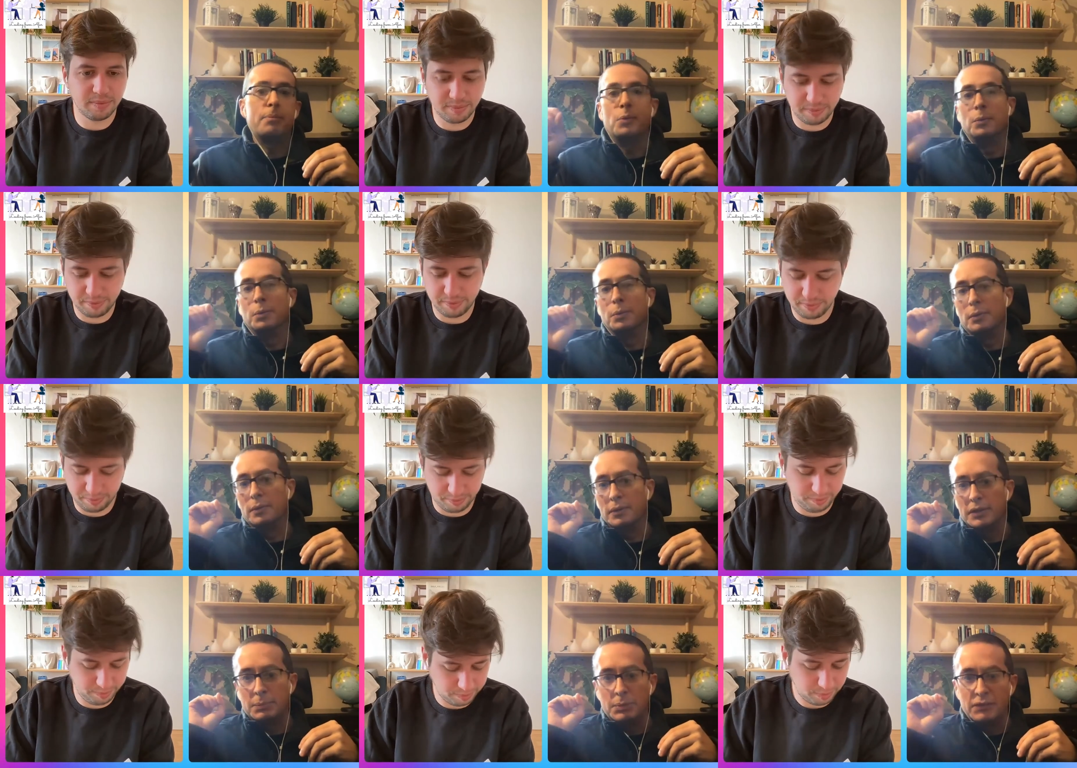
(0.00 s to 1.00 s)
Speaker 1: or a
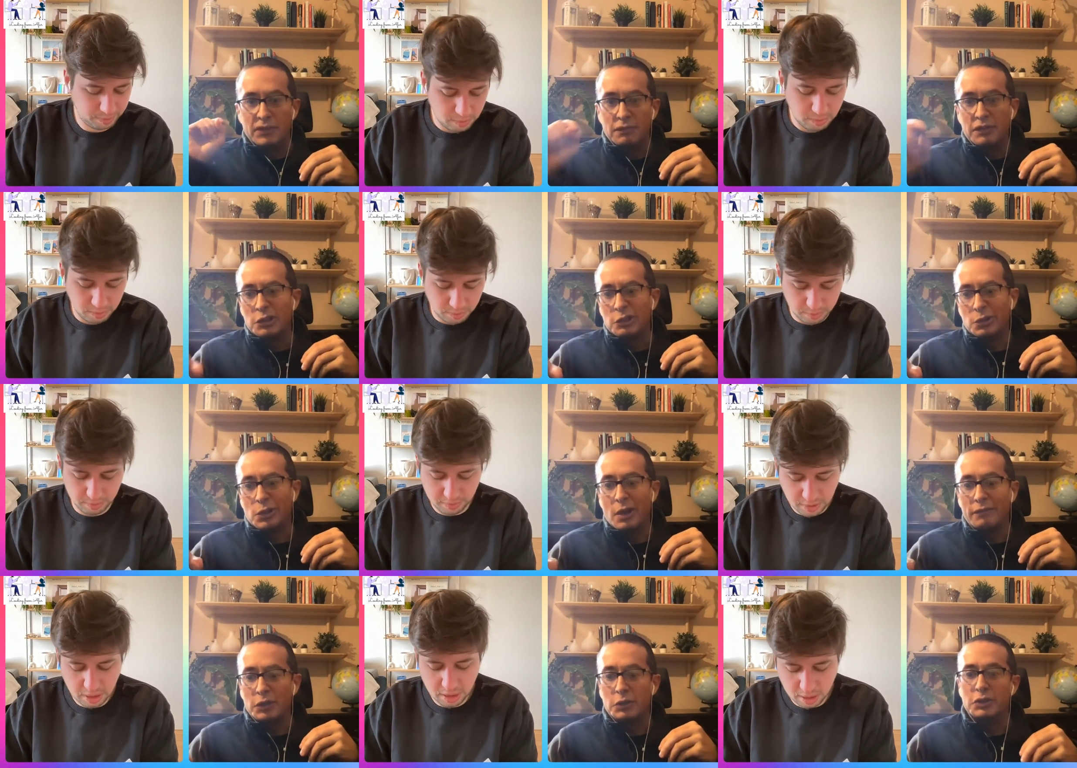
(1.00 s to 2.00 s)
specific feature
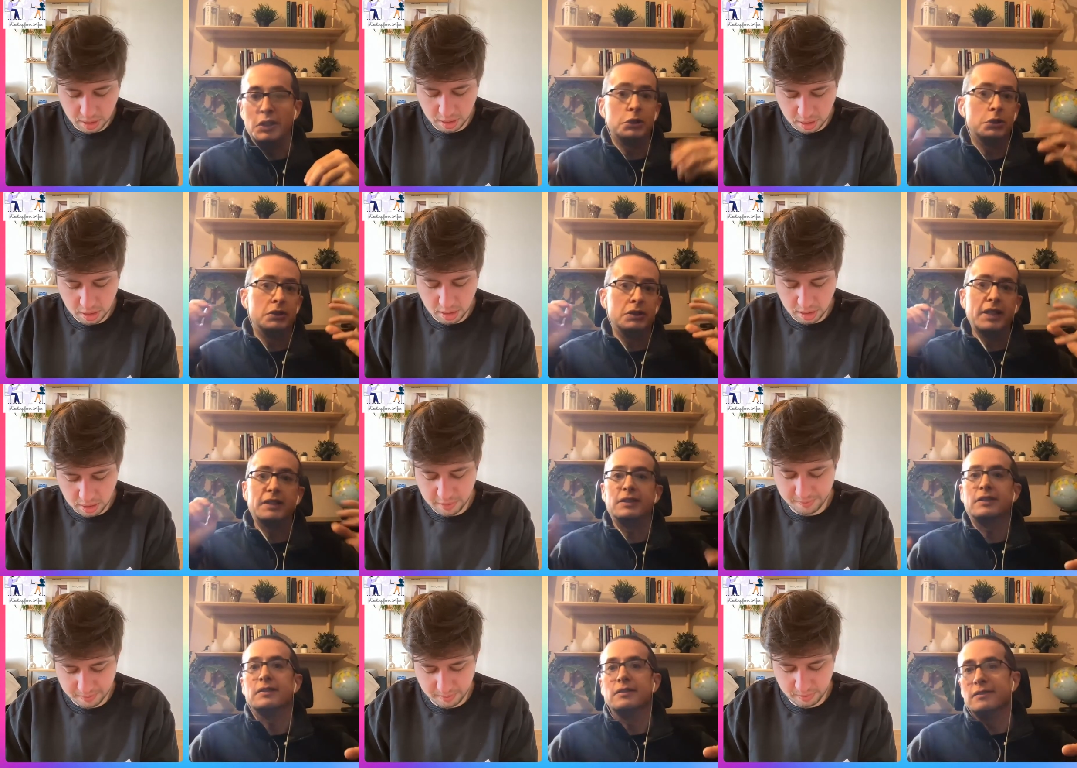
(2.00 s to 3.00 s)
conversation yes
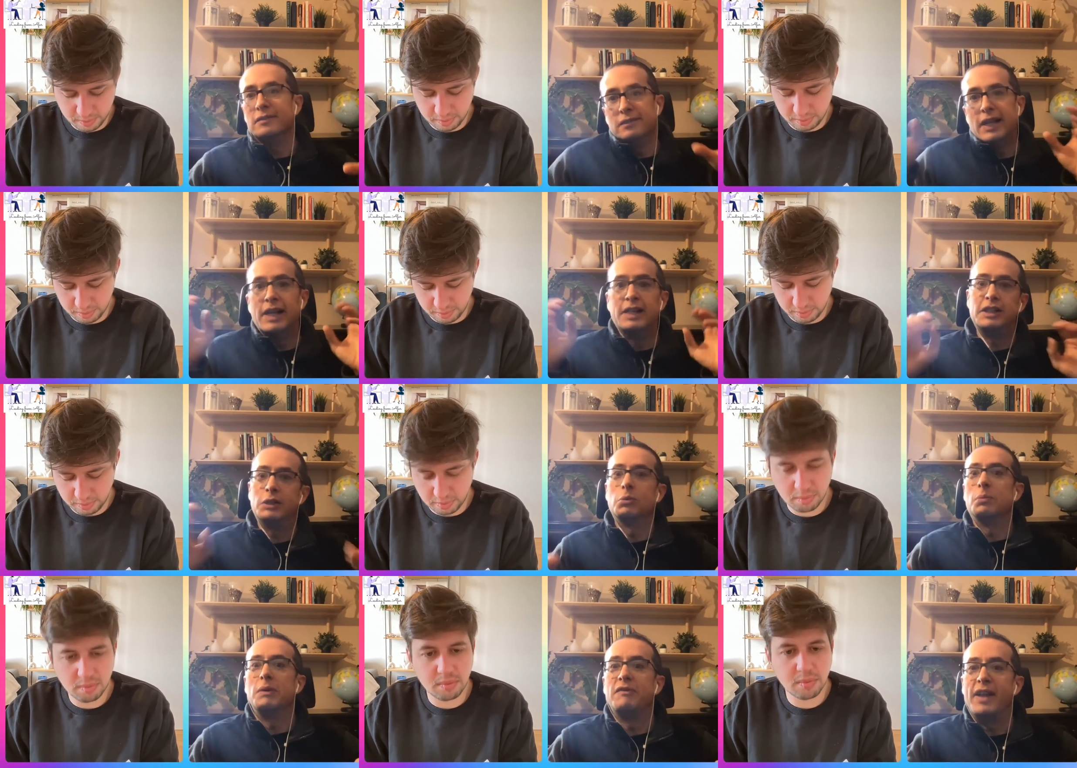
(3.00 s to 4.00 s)
async would
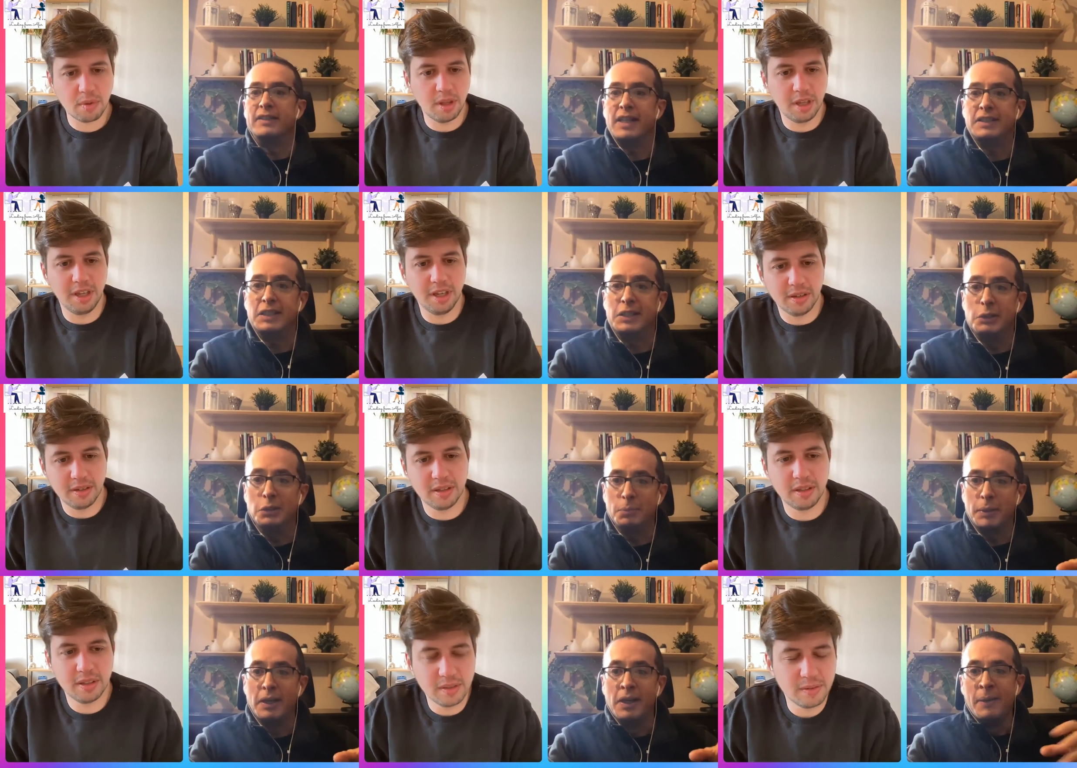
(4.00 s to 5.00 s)
be fantastic here but
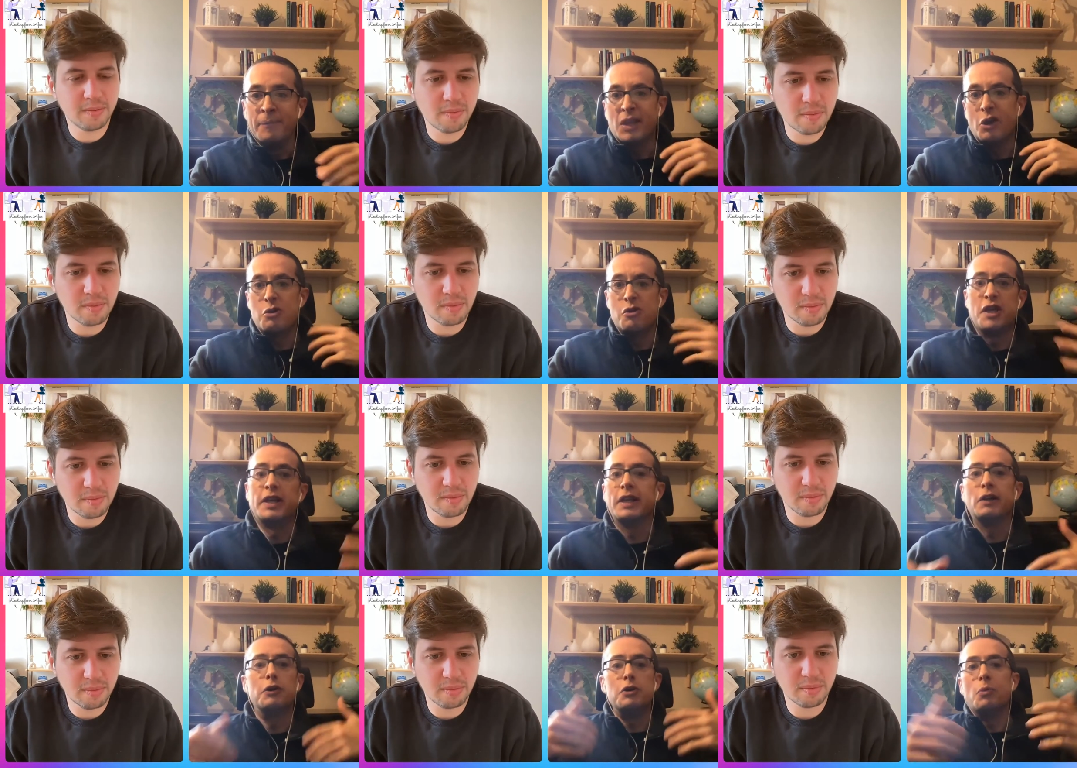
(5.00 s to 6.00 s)
are you thinking are
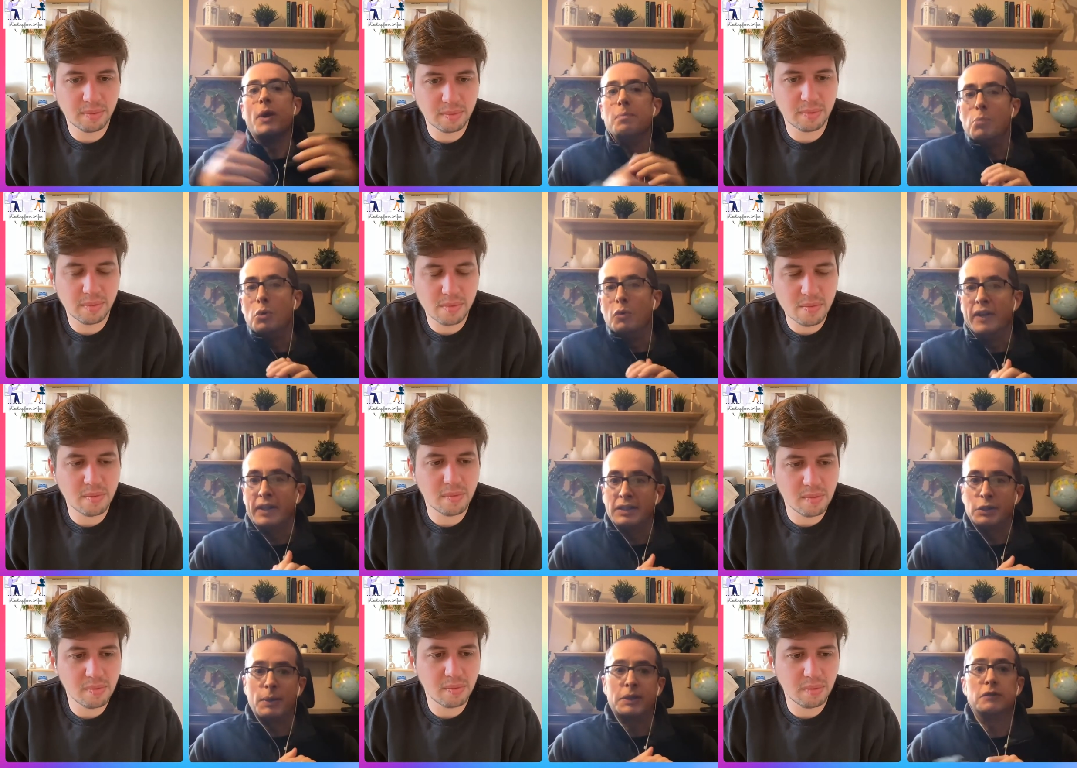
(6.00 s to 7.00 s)
you already moving this
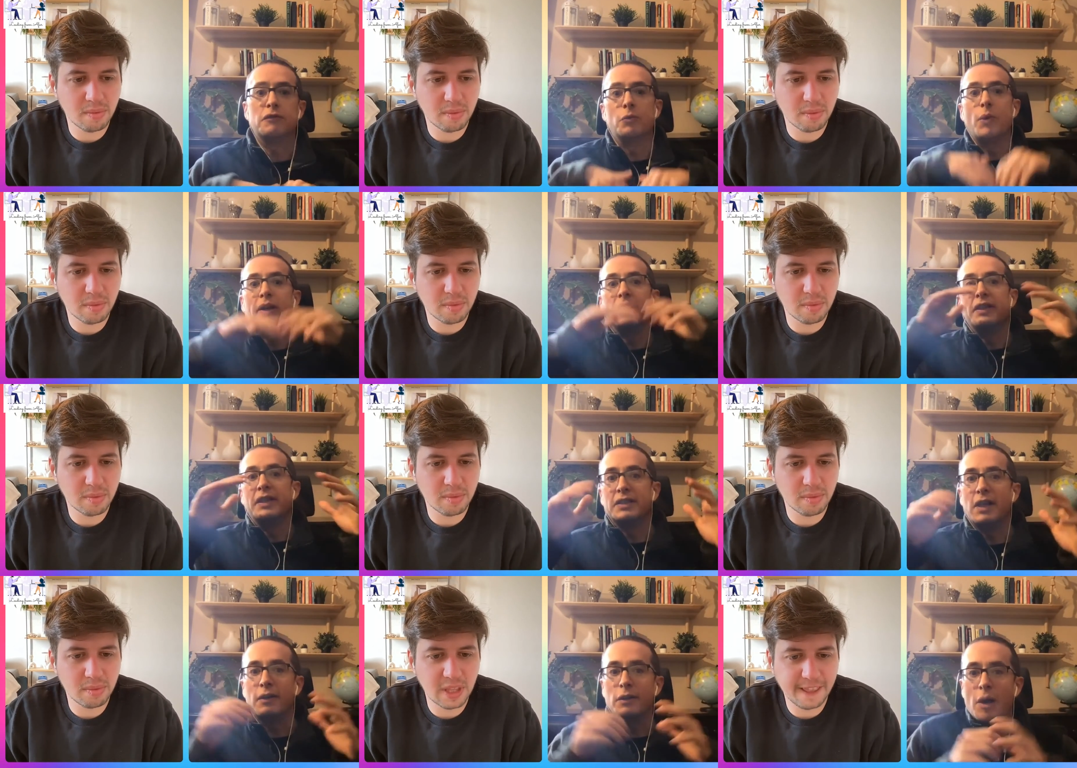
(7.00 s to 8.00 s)
direction for running the
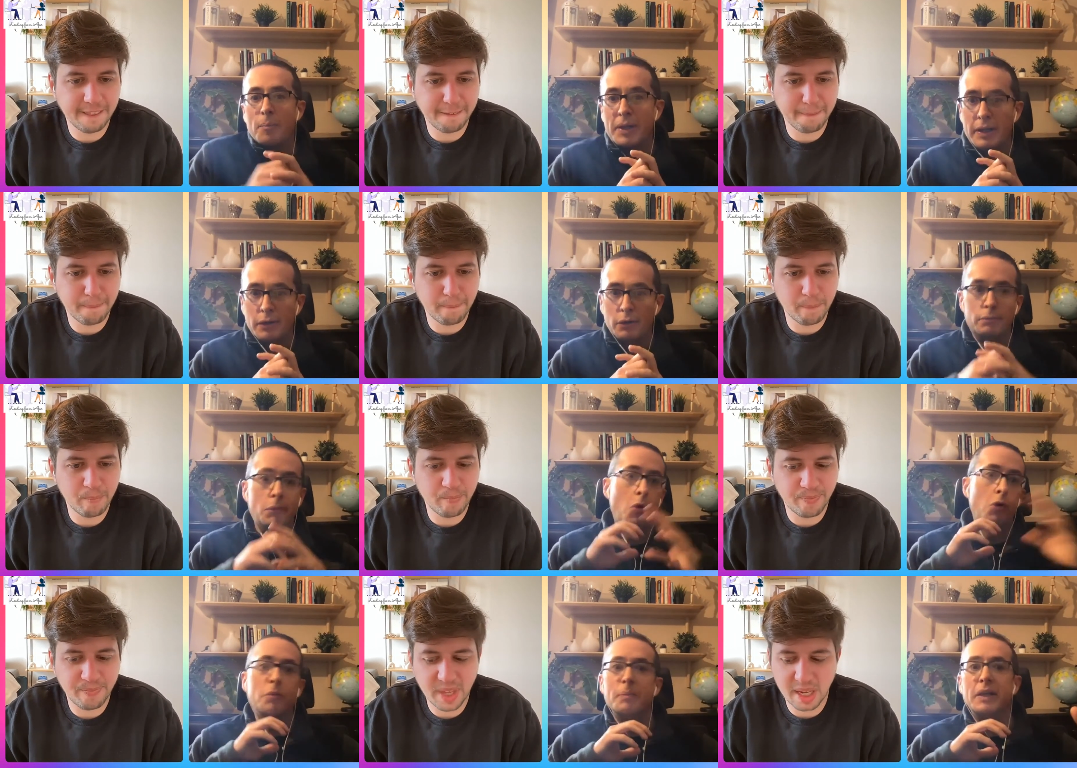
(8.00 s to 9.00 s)
entire company and
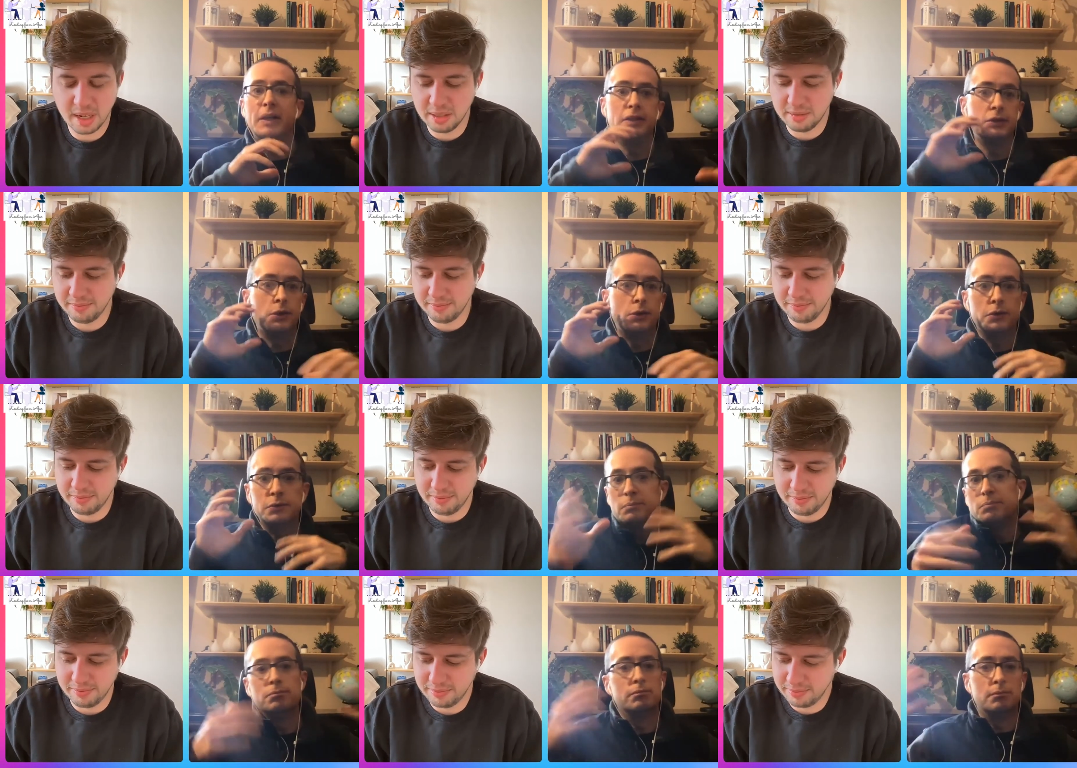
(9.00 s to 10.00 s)
all meetings and all
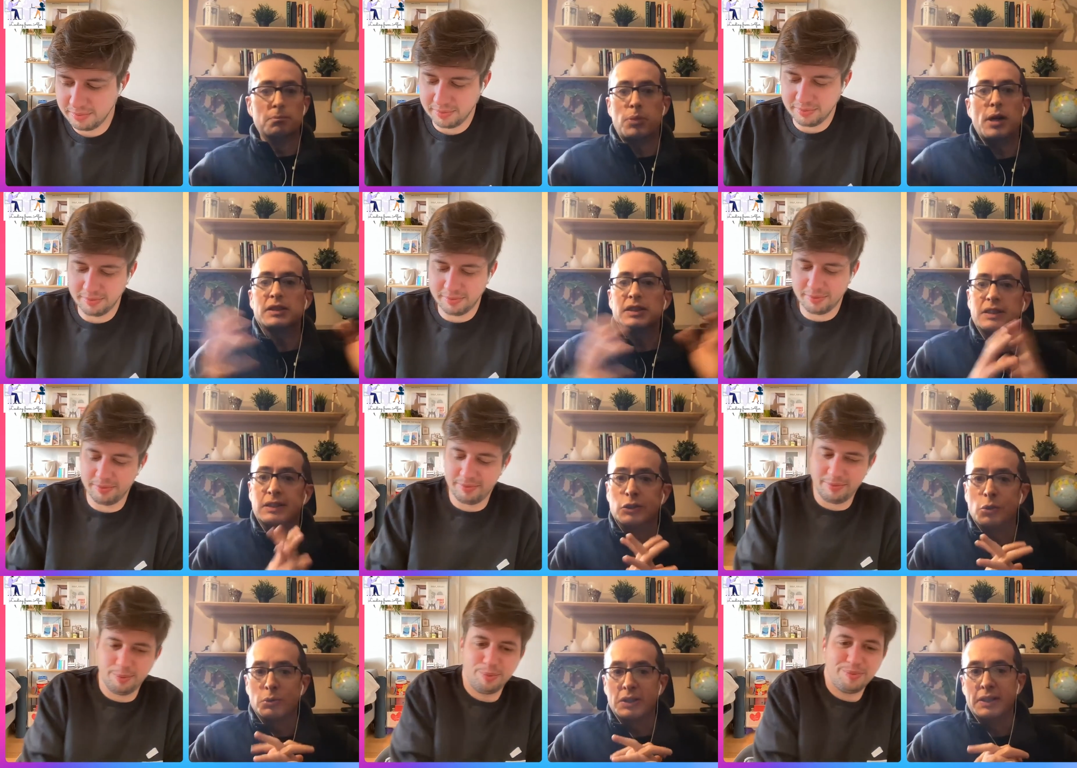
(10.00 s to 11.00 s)
processes
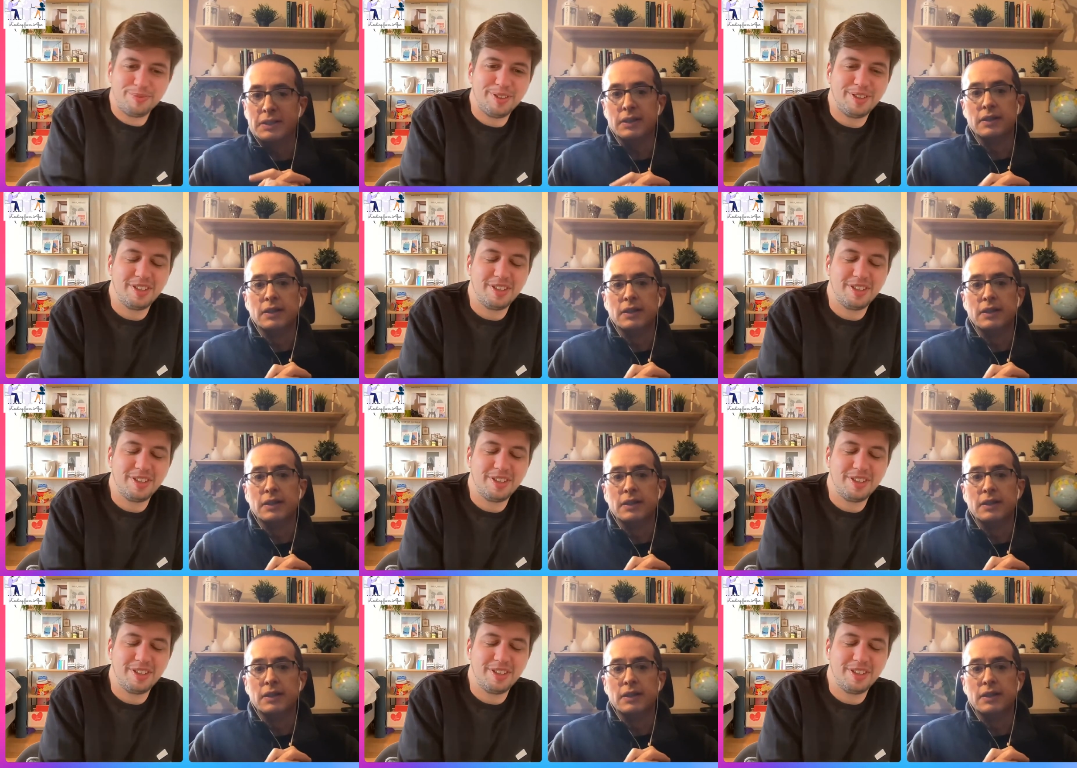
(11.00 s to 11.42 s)
towards async